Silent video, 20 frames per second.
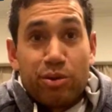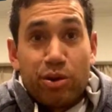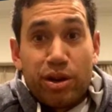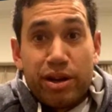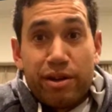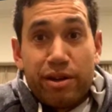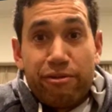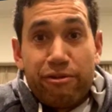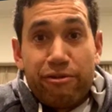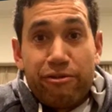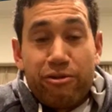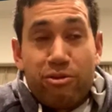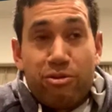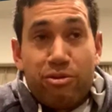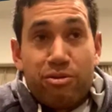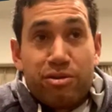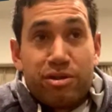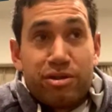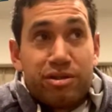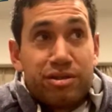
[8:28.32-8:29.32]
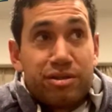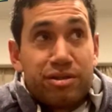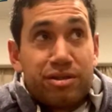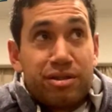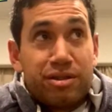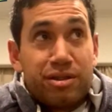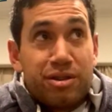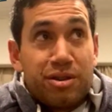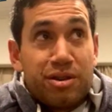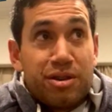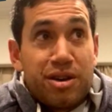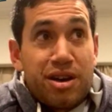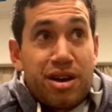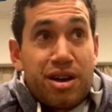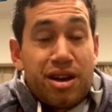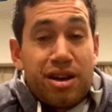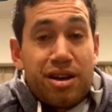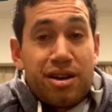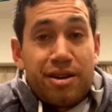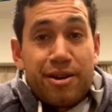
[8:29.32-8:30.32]
ball I hit for 4.
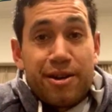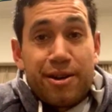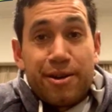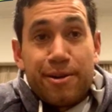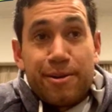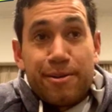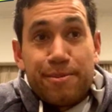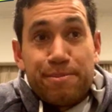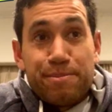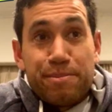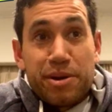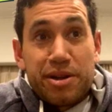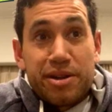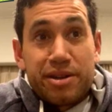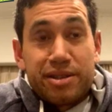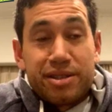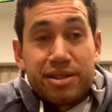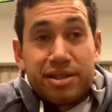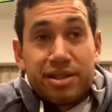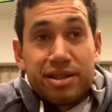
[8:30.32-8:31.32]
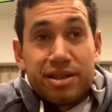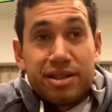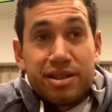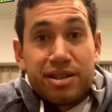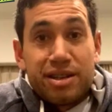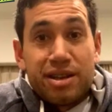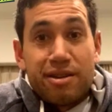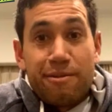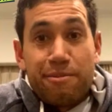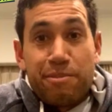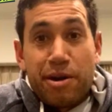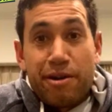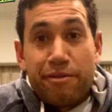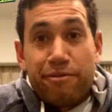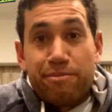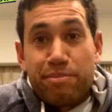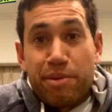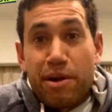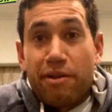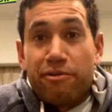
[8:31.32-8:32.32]
Apart
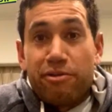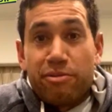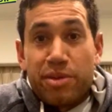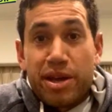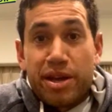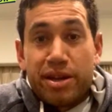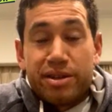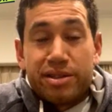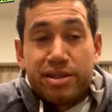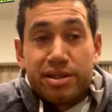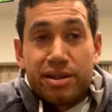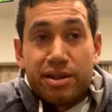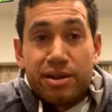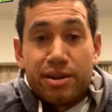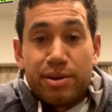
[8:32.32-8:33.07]
from that,